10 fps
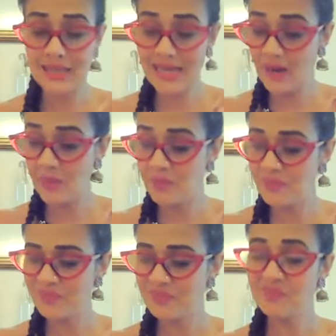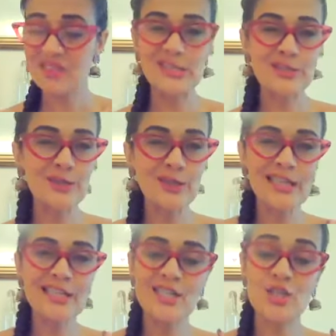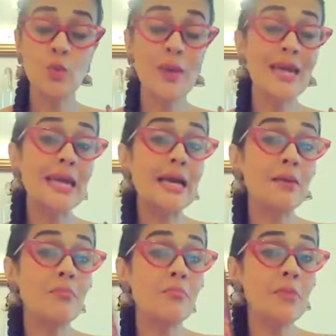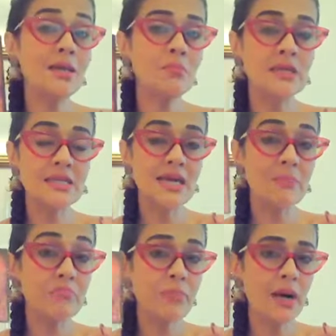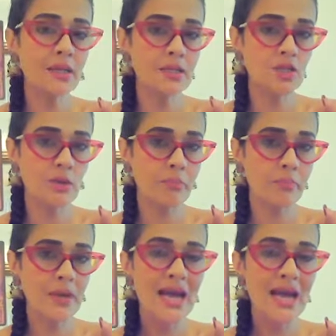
Now, it's going to lead to a commitment, a partnership.